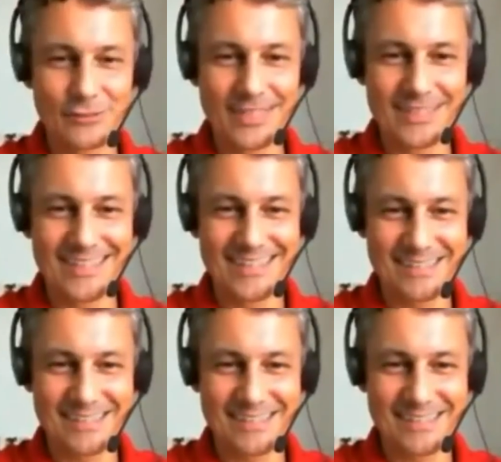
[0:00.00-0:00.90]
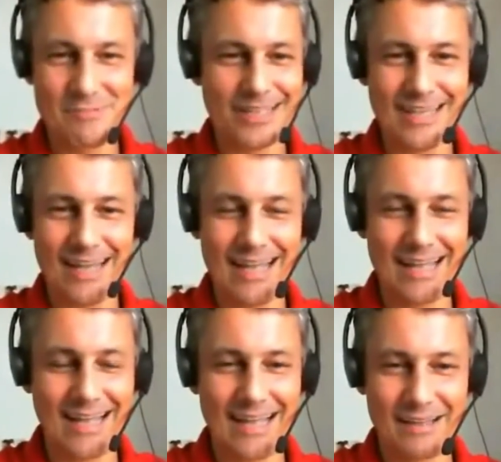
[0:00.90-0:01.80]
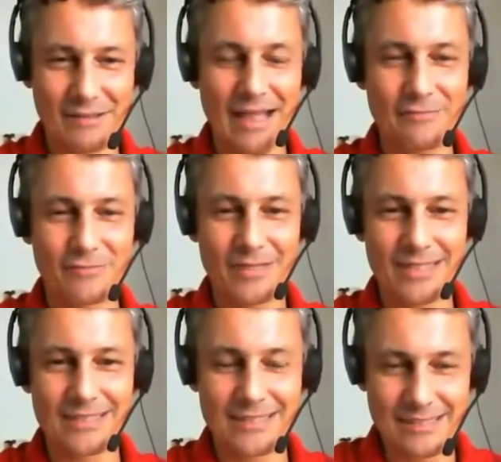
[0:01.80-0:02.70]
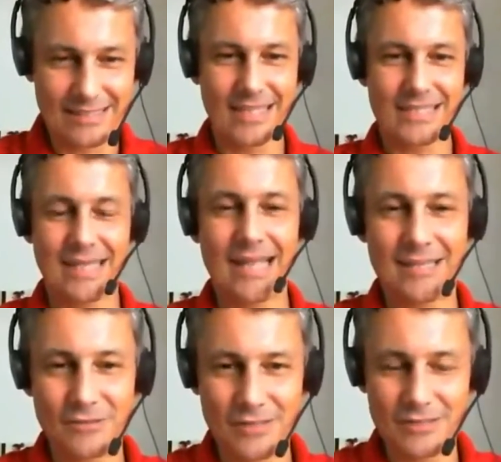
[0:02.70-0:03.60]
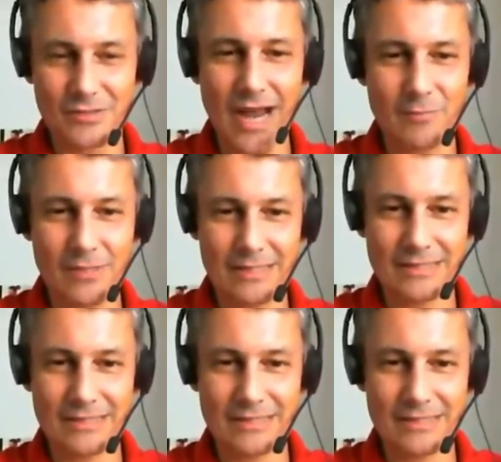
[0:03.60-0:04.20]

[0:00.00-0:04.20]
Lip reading: to do it because I think it's just like you described